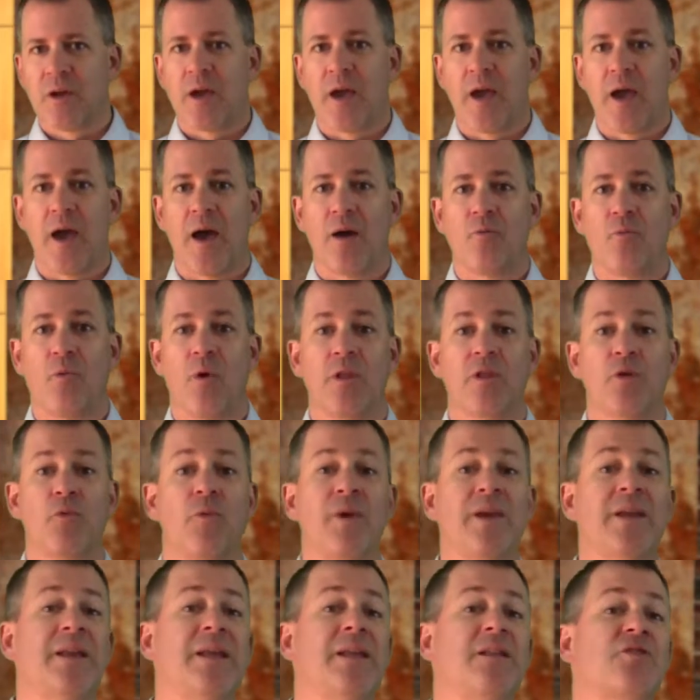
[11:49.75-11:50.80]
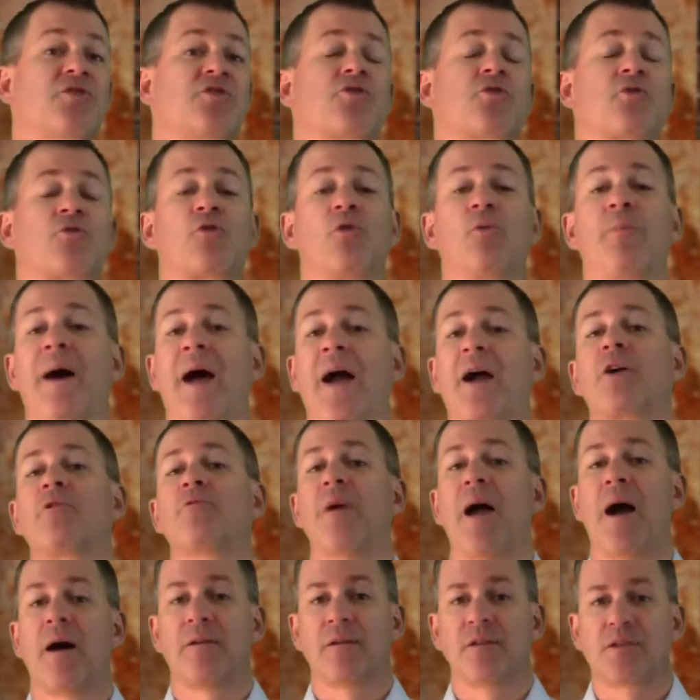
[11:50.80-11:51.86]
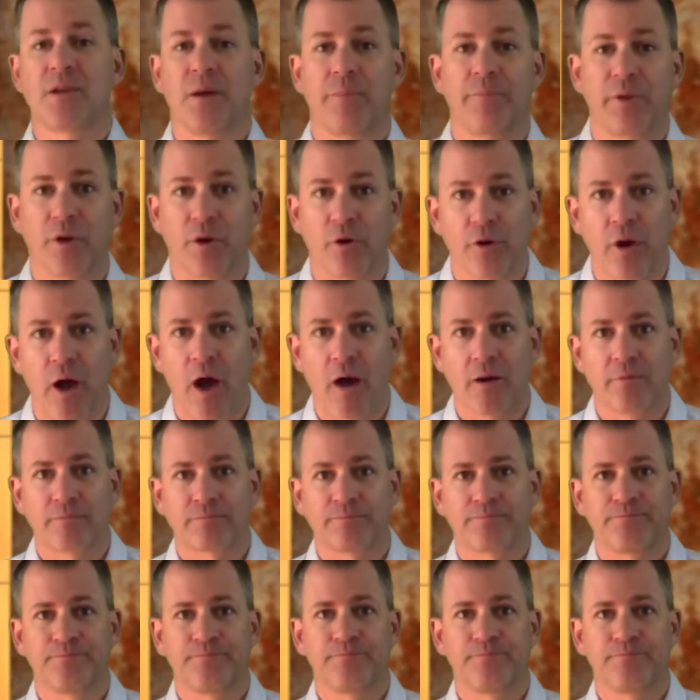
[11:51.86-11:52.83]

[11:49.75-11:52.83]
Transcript: and whether we need to circle back around to something or not.